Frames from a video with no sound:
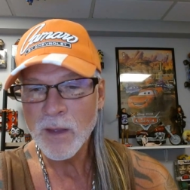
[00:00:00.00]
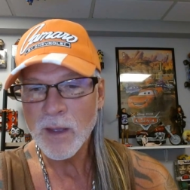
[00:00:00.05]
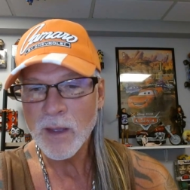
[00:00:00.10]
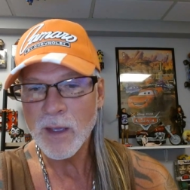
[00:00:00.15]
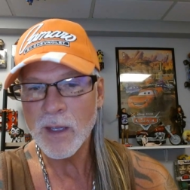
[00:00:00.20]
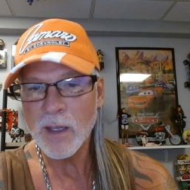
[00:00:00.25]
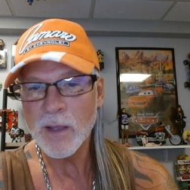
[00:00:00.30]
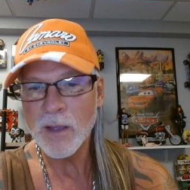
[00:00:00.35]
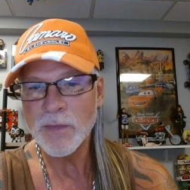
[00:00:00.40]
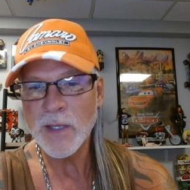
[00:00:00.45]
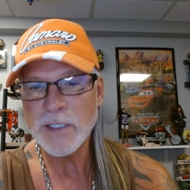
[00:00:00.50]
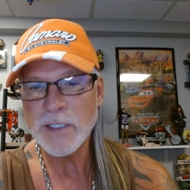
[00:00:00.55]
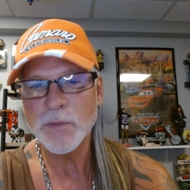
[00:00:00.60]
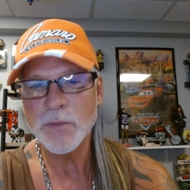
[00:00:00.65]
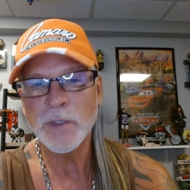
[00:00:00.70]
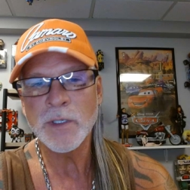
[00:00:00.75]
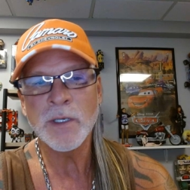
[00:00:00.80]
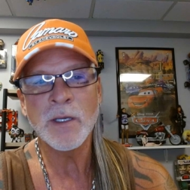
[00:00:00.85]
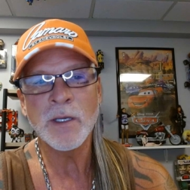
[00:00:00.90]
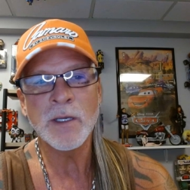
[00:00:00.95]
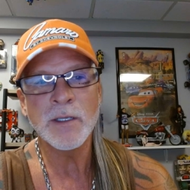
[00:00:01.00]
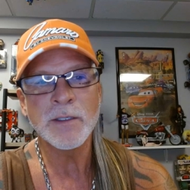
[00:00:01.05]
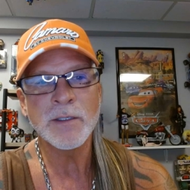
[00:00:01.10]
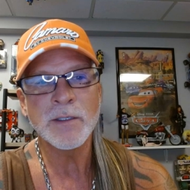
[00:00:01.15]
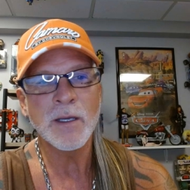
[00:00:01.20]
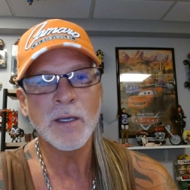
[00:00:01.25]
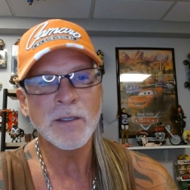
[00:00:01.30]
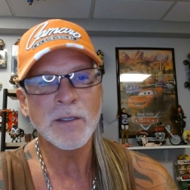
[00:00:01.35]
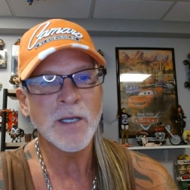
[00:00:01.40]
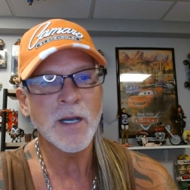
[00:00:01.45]
and that's when uh,
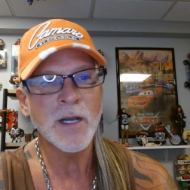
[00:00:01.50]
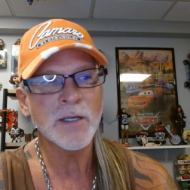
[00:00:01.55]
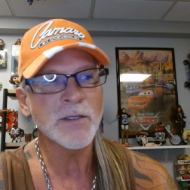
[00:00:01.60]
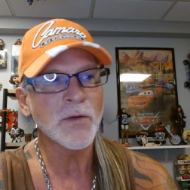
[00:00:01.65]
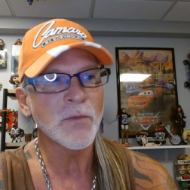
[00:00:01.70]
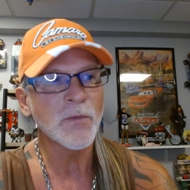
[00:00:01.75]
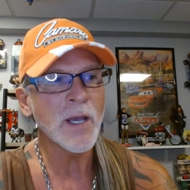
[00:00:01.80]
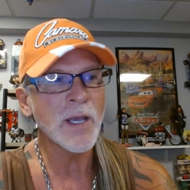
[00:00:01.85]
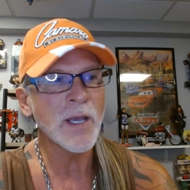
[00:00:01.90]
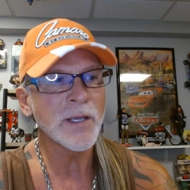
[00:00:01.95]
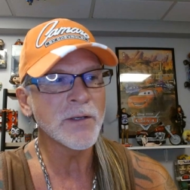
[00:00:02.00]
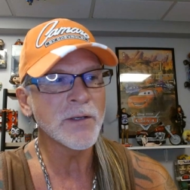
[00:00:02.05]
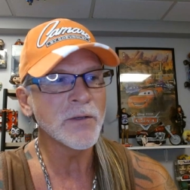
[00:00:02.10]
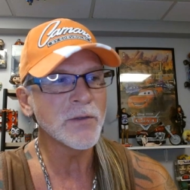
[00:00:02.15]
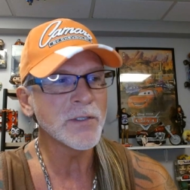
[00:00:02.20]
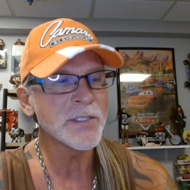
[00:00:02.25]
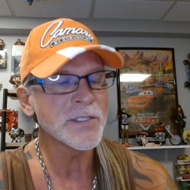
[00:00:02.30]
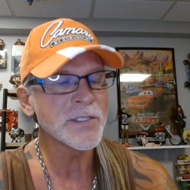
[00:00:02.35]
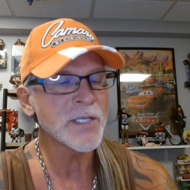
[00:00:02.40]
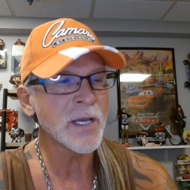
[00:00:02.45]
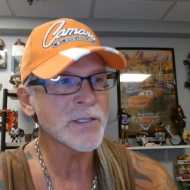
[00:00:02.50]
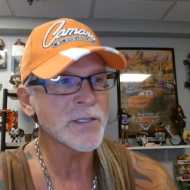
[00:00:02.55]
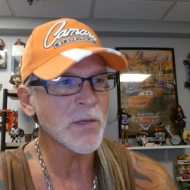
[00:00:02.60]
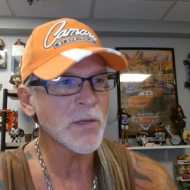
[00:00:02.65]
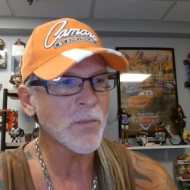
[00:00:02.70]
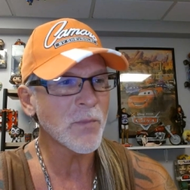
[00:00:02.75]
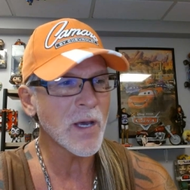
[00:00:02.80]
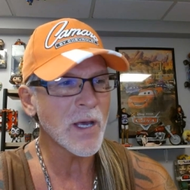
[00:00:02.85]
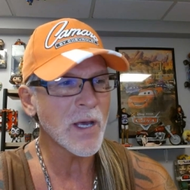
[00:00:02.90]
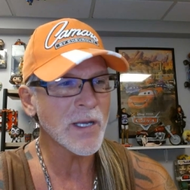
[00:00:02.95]
Dr. Uh, Ryan, who designs
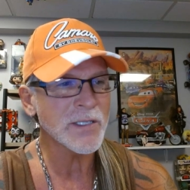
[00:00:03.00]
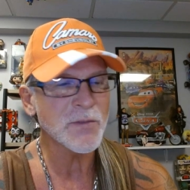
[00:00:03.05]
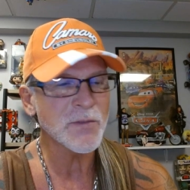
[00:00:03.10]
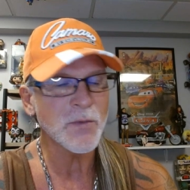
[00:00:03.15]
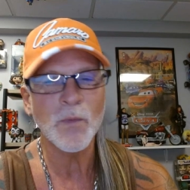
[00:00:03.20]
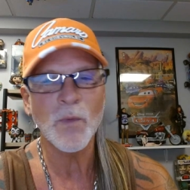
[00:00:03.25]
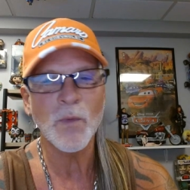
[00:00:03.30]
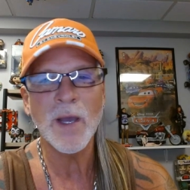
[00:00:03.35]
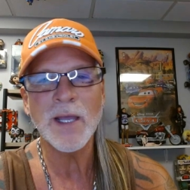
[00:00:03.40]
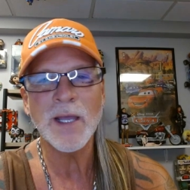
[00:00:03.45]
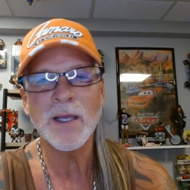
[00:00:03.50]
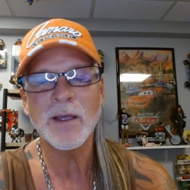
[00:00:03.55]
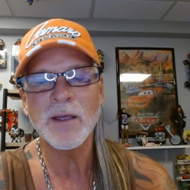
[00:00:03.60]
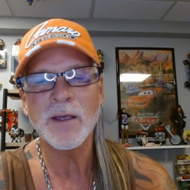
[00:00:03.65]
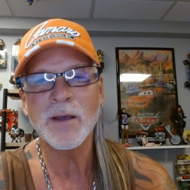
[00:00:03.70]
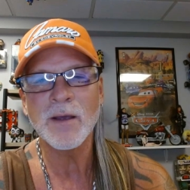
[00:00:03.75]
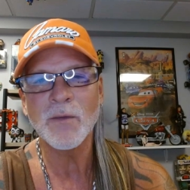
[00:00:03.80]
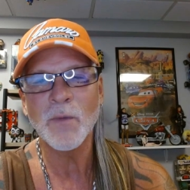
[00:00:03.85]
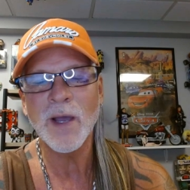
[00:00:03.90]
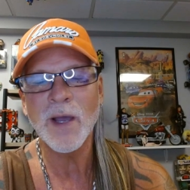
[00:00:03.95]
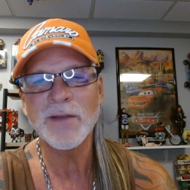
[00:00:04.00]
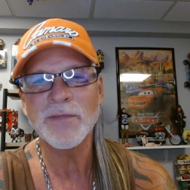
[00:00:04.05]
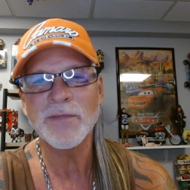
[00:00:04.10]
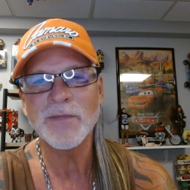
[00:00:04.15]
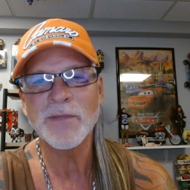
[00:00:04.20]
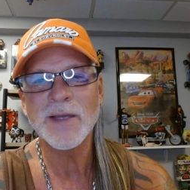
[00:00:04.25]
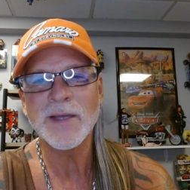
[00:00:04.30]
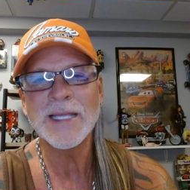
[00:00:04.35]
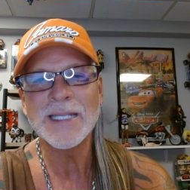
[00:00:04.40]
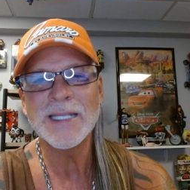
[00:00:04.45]
our products with wife, uh,
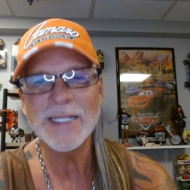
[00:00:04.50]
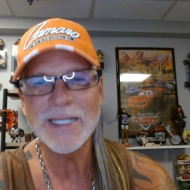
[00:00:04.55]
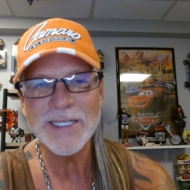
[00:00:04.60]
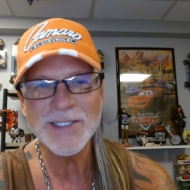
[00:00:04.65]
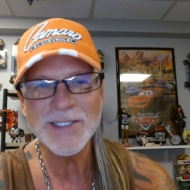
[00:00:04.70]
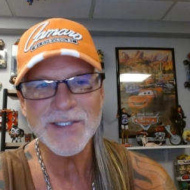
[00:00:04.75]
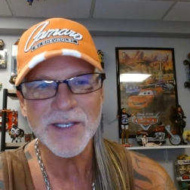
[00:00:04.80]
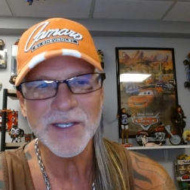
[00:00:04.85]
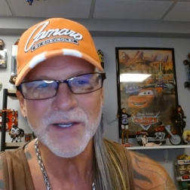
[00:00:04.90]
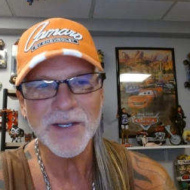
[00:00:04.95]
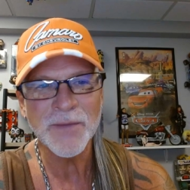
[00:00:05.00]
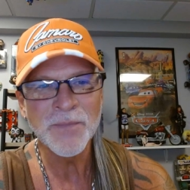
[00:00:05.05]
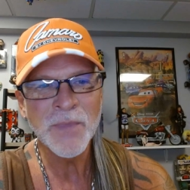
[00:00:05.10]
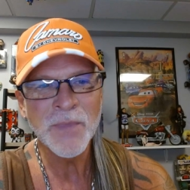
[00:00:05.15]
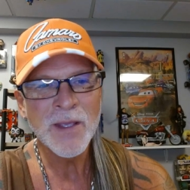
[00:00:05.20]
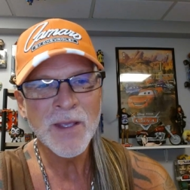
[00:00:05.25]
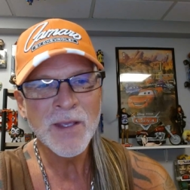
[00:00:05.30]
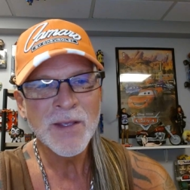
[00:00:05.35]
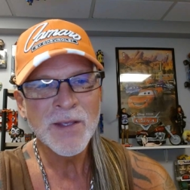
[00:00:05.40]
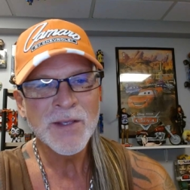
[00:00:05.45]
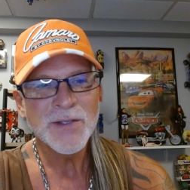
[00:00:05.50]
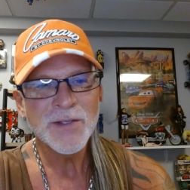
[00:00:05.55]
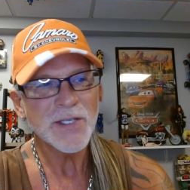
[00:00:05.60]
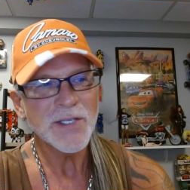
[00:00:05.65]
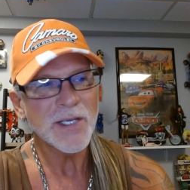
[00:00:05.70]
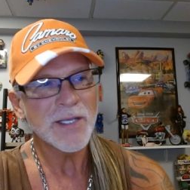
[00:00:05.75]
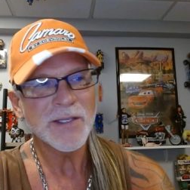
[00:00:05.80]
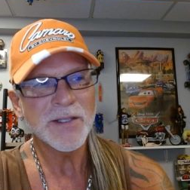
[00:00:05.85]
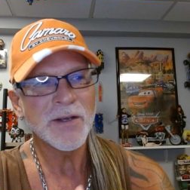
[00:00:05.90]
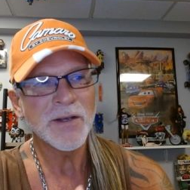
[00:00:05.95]
wife Lisa,
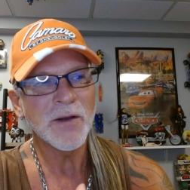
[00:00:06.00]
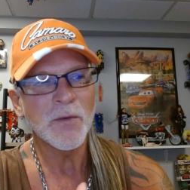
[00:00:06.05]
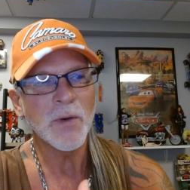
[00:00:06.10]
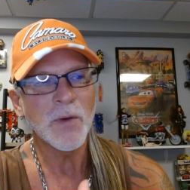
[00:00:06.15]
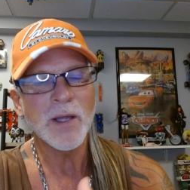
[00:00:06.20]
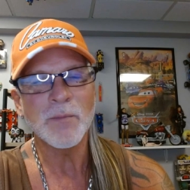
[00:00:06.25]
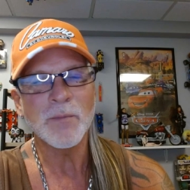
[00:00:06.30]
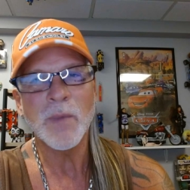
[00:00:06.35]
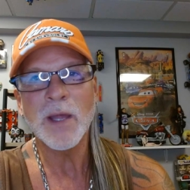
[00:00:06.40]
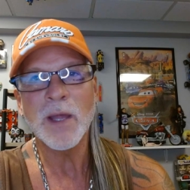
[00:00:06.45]
said, you know what?